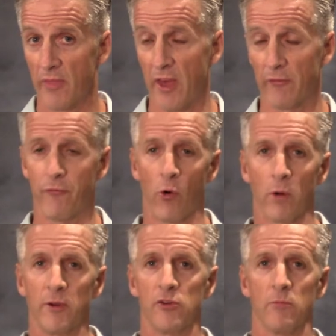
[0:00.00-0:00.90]
that
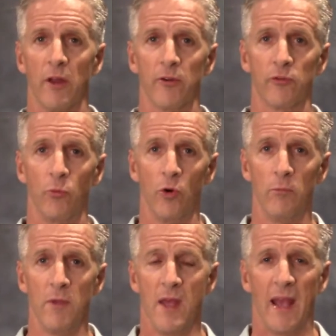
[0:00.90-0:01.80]
formed in your mother's
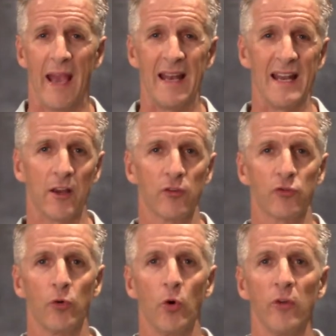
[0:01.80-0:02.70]
womb, and it
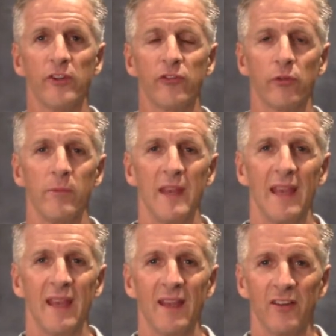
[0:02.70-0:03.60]
controls us from the
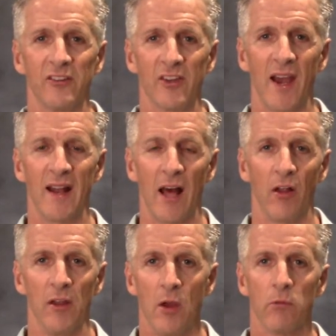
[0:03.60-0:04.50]
inside
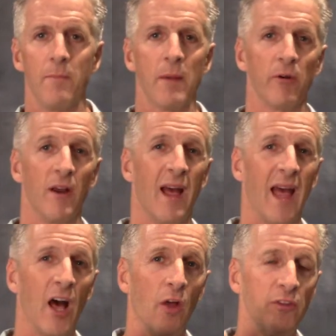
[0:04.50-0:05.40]
out. Remember,
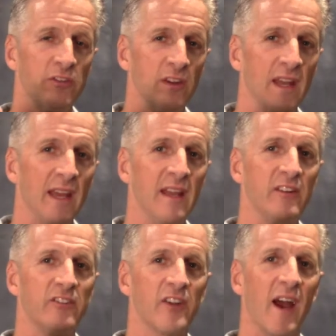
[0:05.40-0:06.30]
health is an
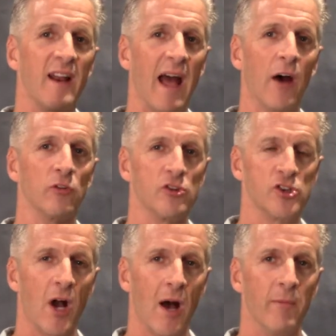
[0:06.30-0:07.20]
inside-out
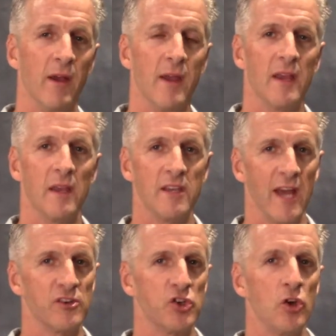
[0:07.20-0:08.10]
job,
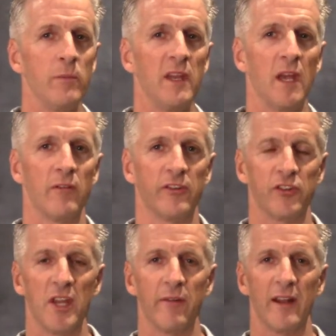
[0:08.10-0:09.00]
yet too many of us
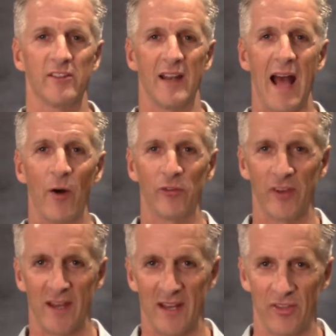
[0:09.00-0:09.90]
think of it as an
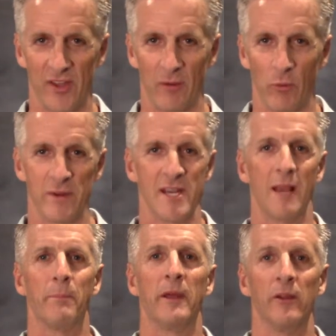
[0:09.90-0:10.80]
outside-in thing, where we
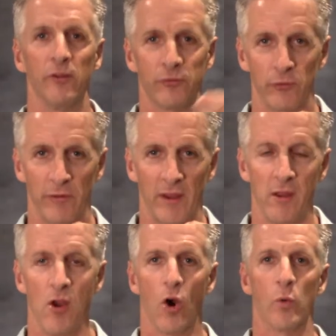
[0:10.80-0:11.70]
take pills for a thing,
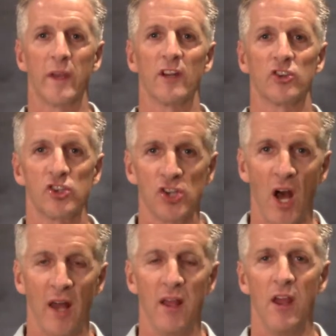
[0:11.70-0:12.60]
or we get a
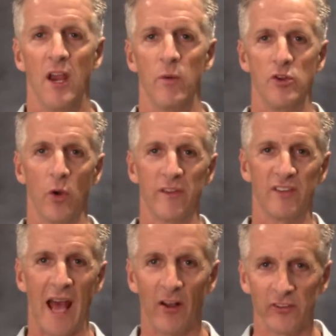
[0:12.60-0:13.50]
shot, and we do all these
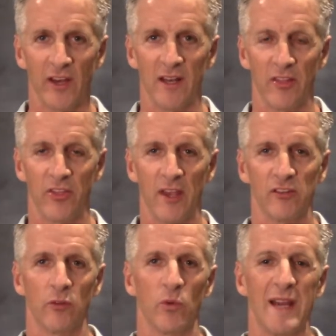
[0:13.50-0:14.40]
outside-in things,
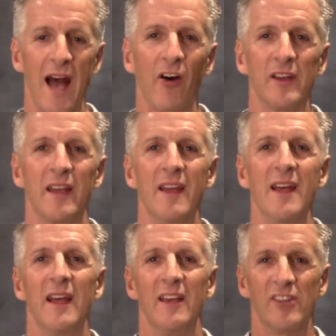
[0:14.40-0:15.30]
and the reality
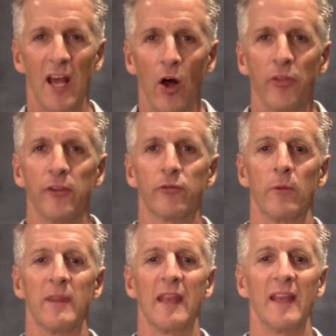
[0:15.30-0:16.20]
is health is
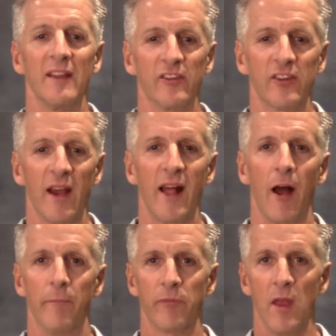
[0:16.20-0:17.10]
from the inside
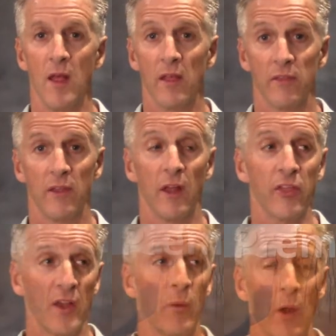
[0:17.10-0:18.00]
out. The
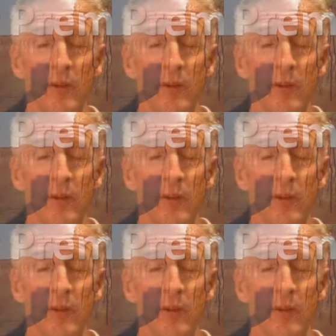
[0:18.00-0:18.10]
other thing we